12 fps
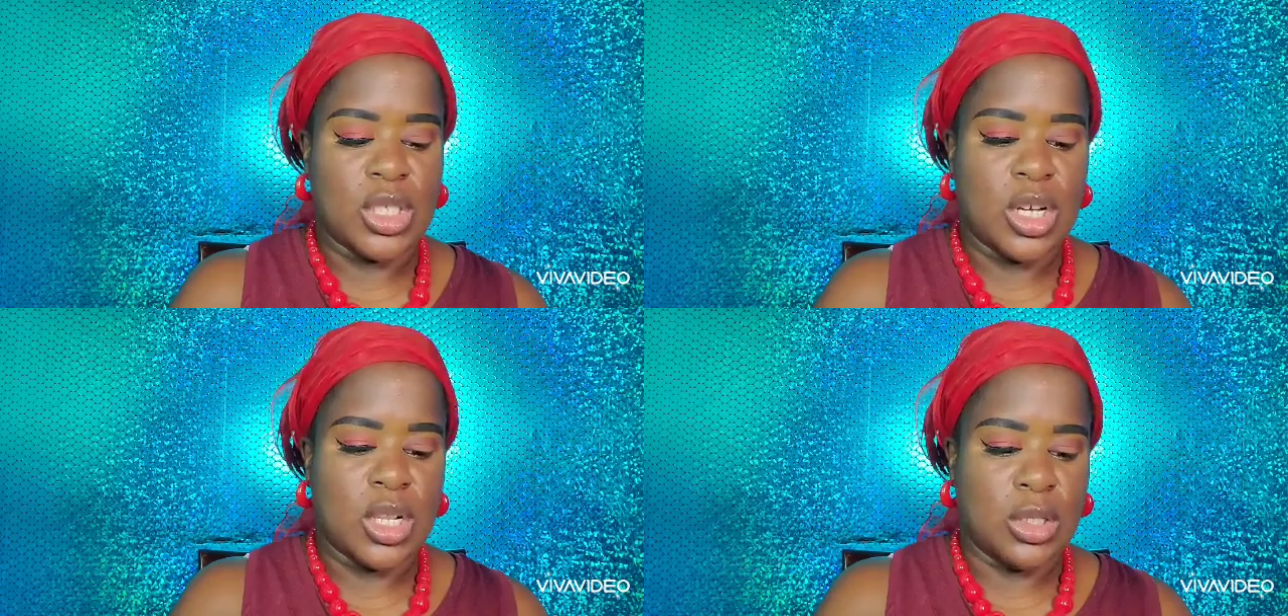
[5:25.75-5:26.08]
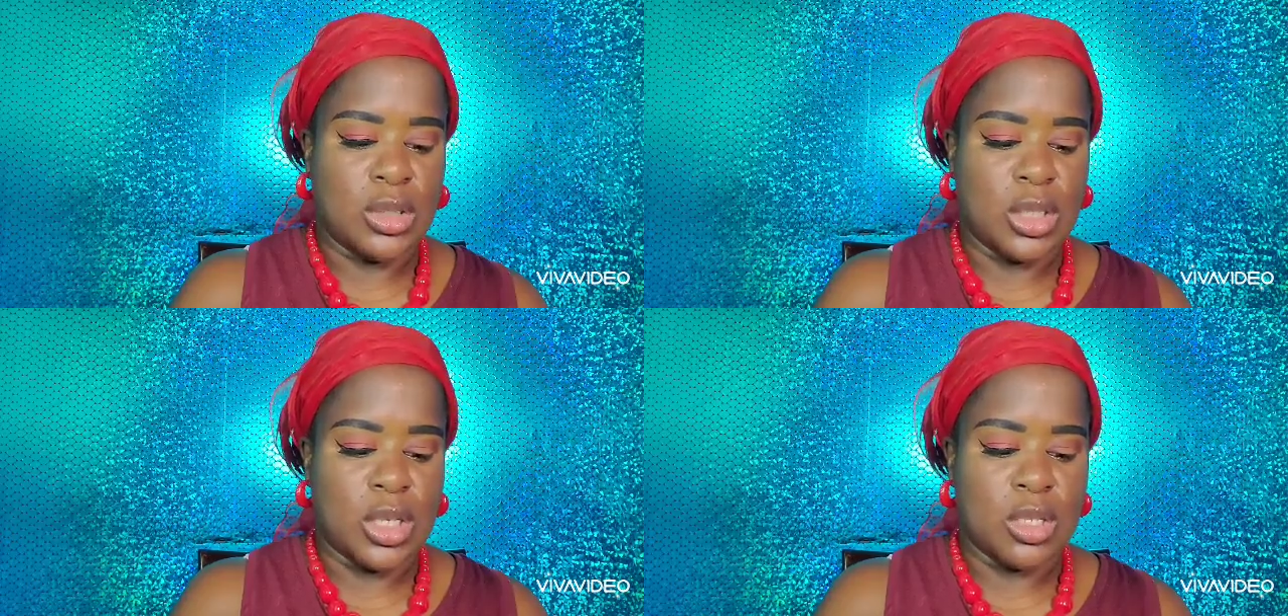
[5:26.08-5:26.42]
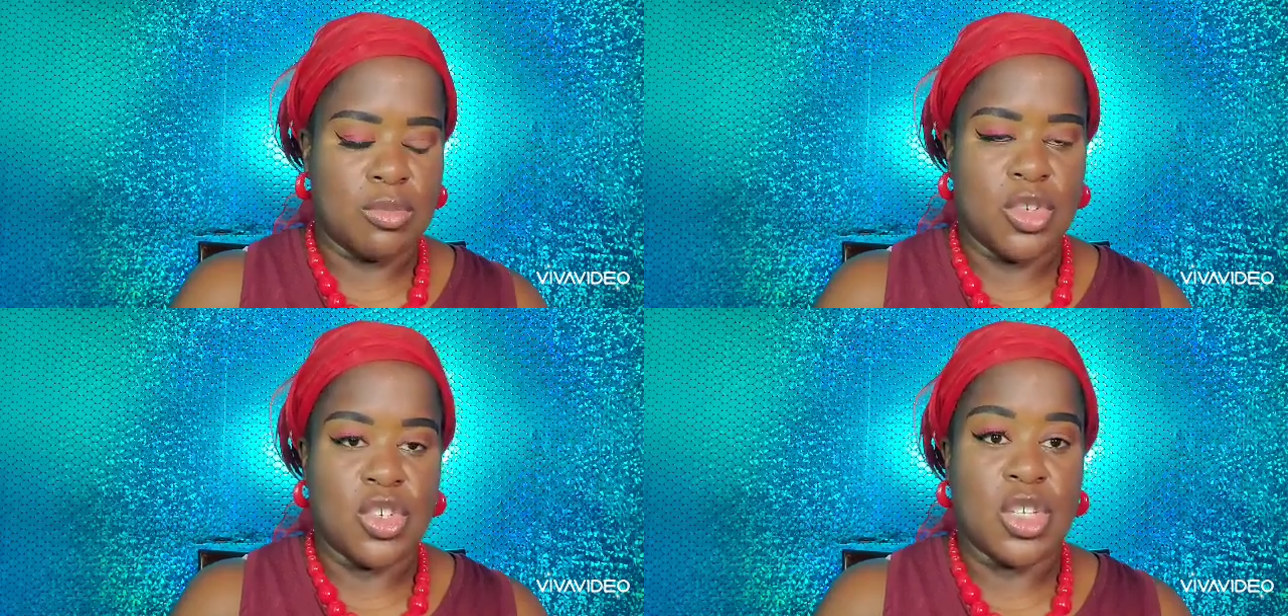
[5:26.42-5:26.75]
colors as
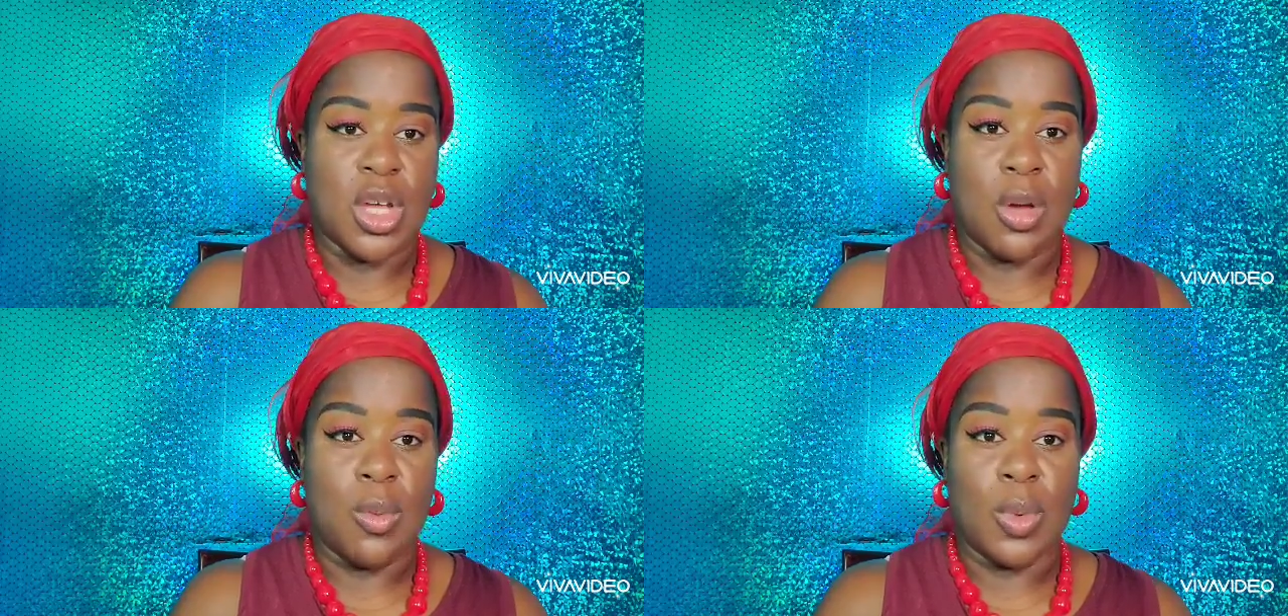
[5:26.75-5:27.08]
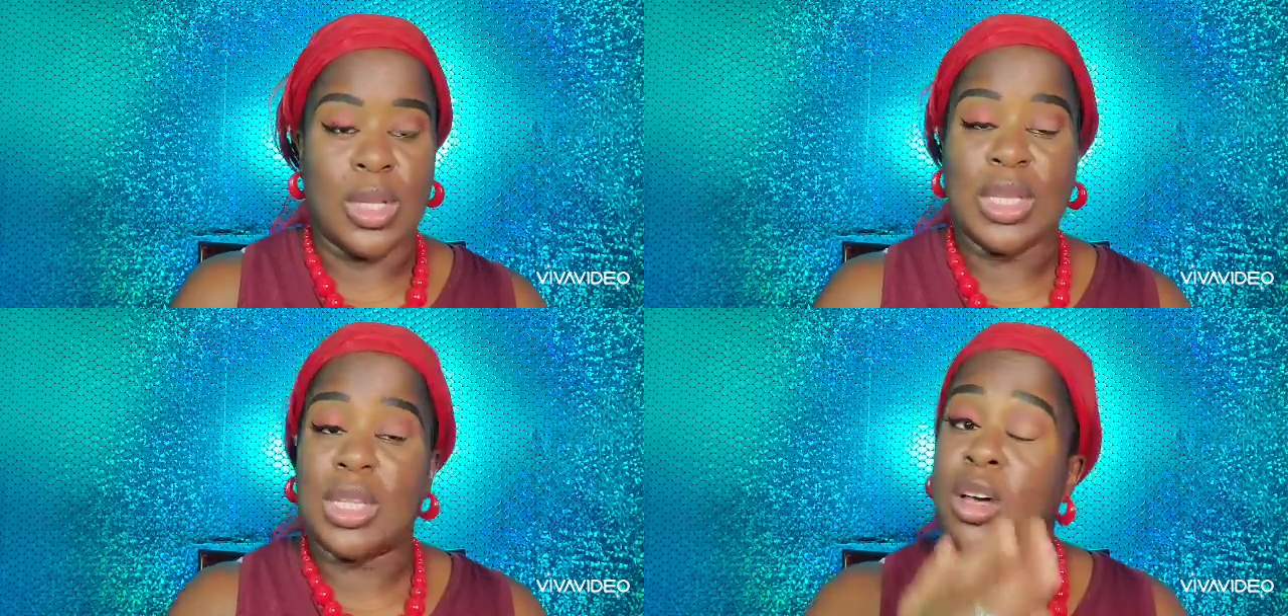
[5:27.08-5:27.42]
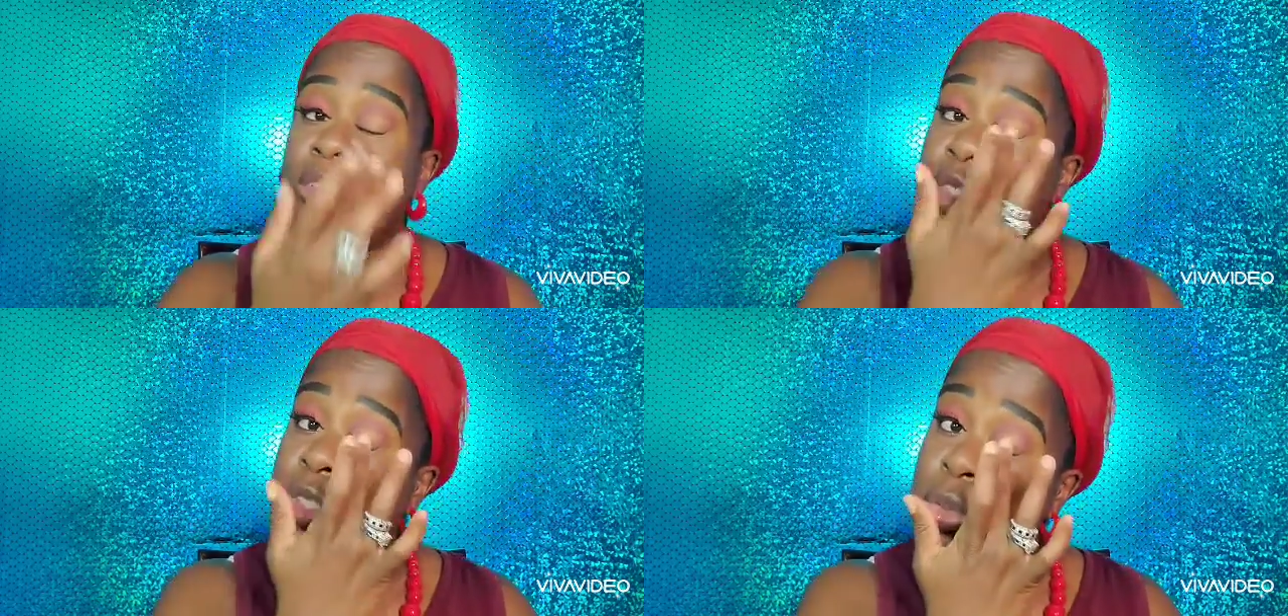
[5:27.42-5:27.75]
much as I would
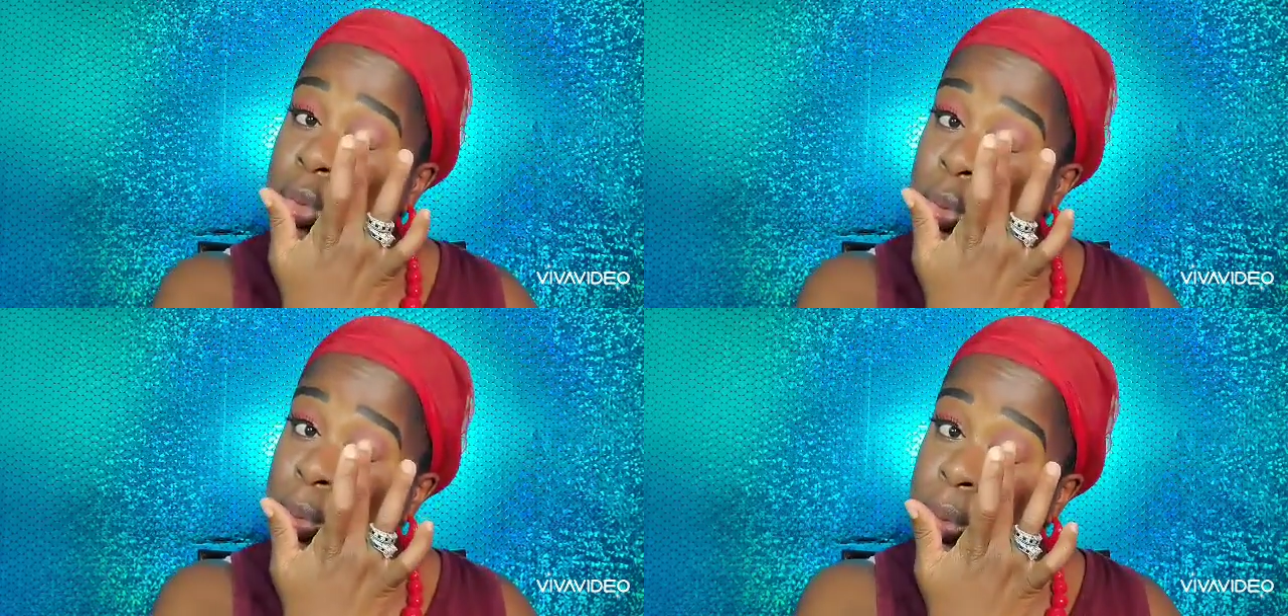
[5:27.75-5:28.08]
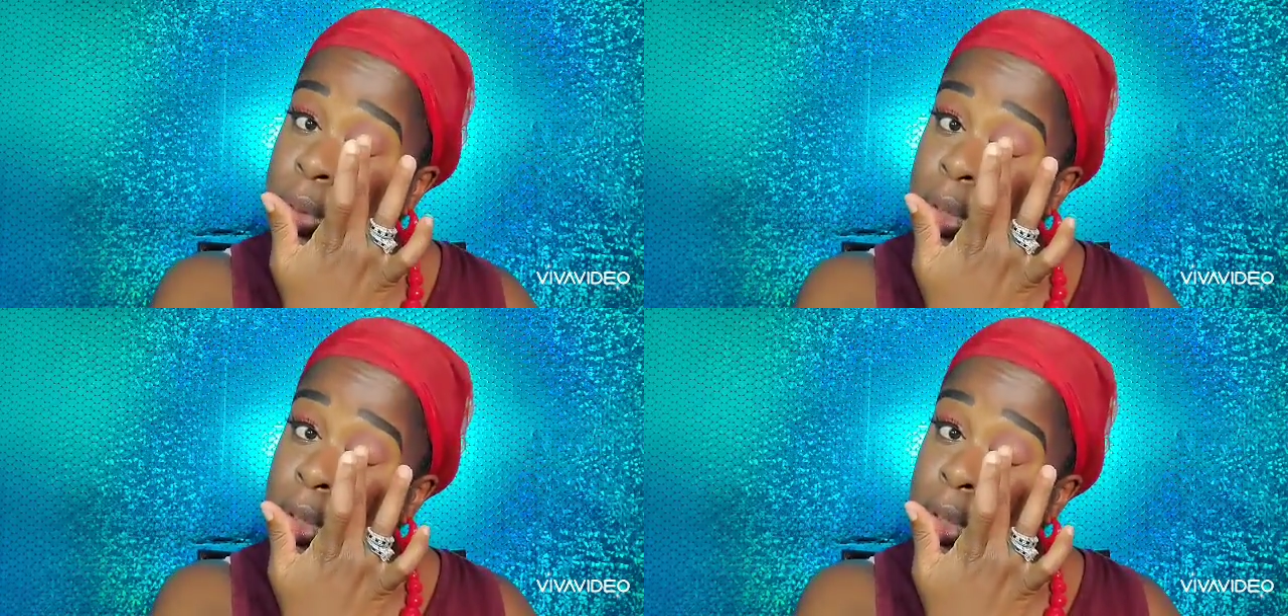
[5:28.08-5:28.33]
love to,